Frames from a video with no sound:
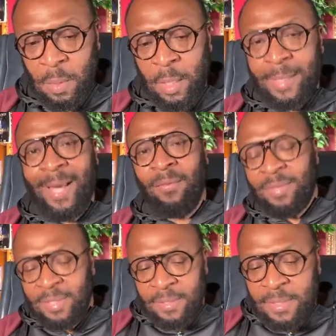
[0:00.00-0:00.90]
Now,
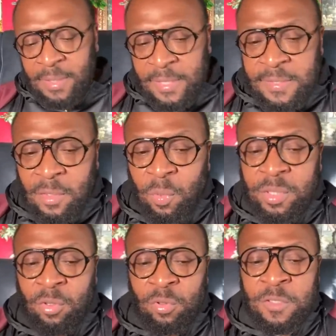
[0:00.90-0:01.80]
listen to what
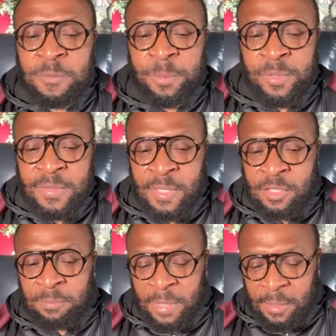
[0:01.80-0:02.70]
the Holy Spirit said to
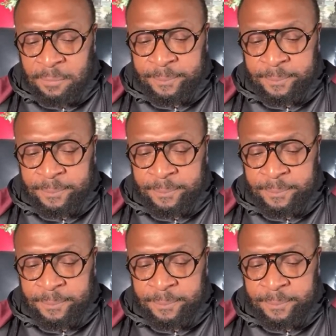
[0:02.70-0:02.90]
me.